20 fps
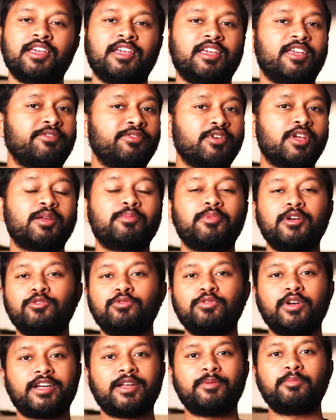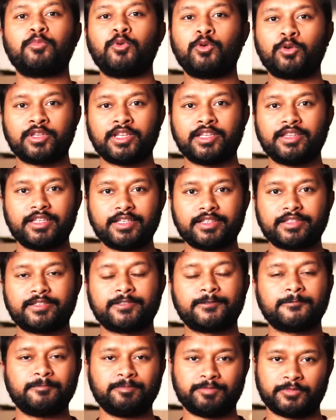If you are able to attempt more than
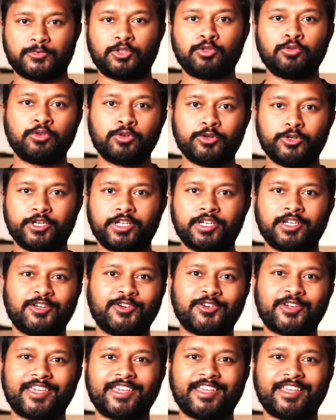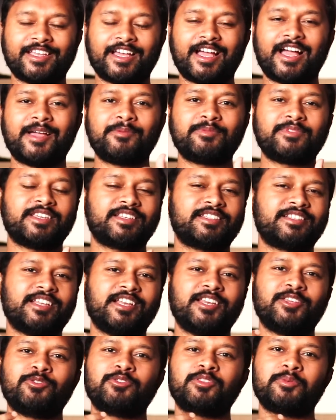this, too good, okay? I am just
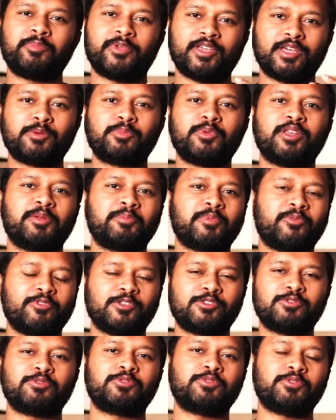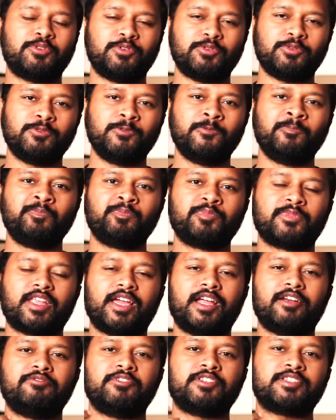telling you the bare minimum which you should do
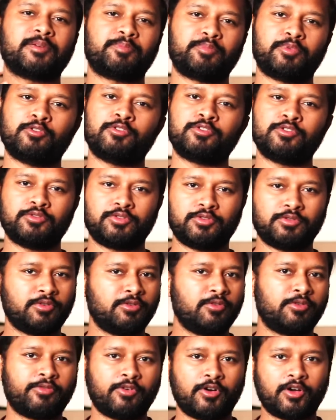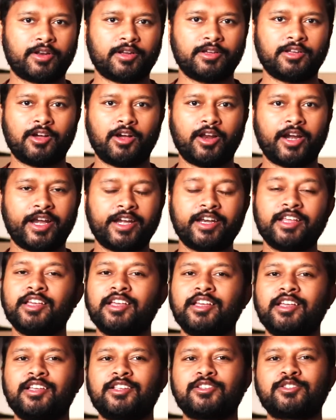and which approach you should go for, all right?
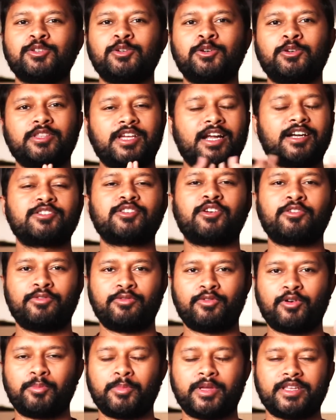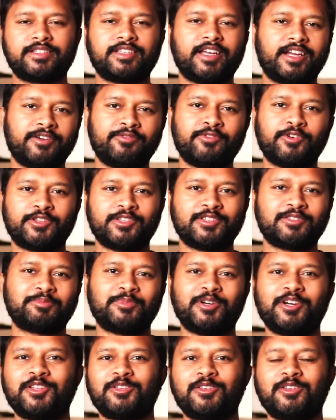So that's all from my side for this
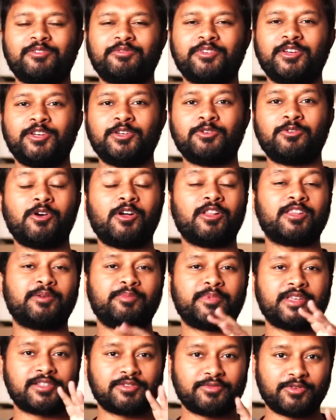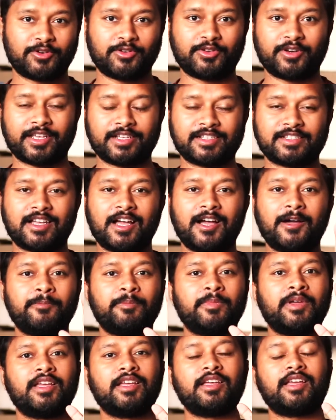particular video. All the best for your
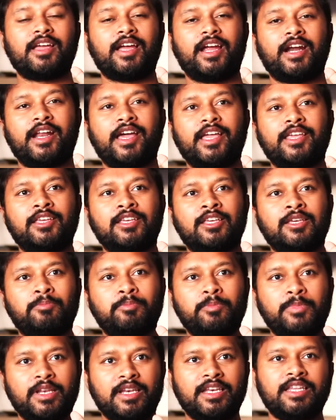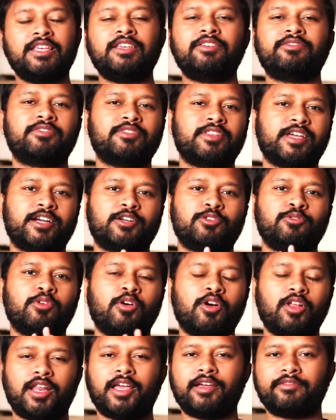exam. And I believe that you
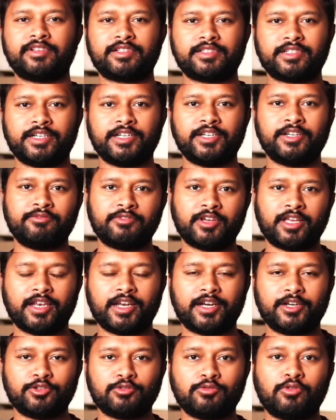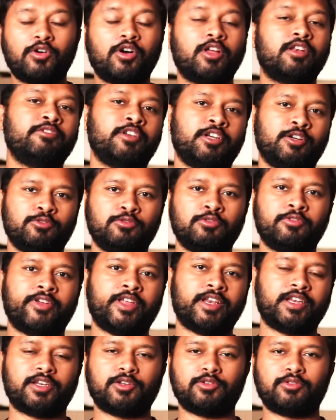all have studied well and you all will do
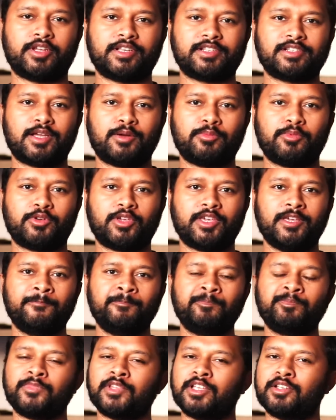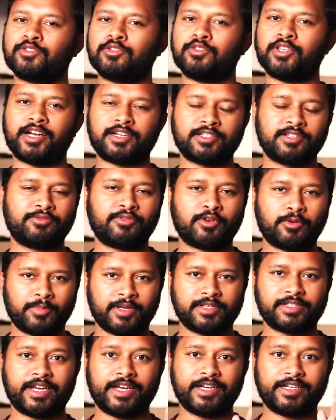well in your exam, okay? So that's it from
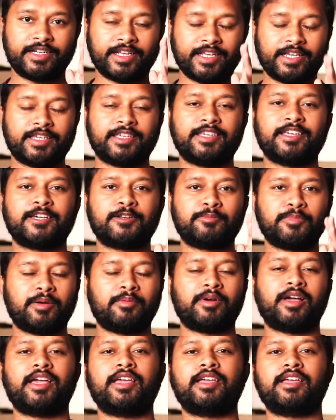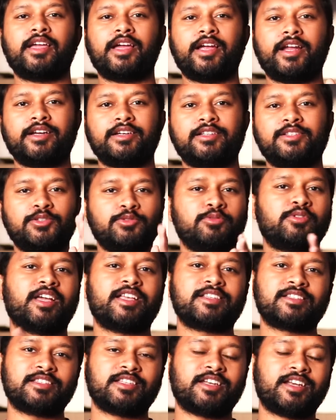my side. Take care, bye-bye, and see you
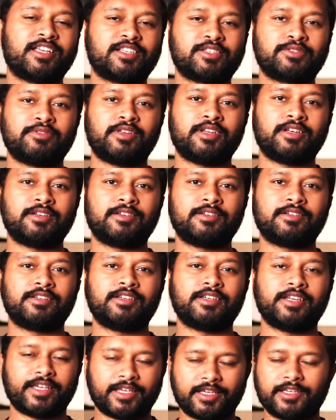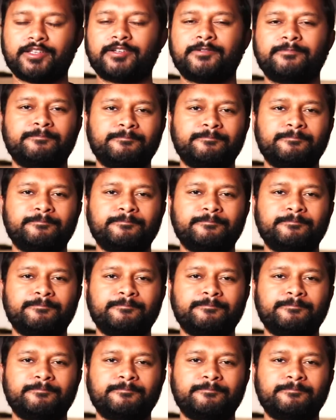guys in the next one. Take care.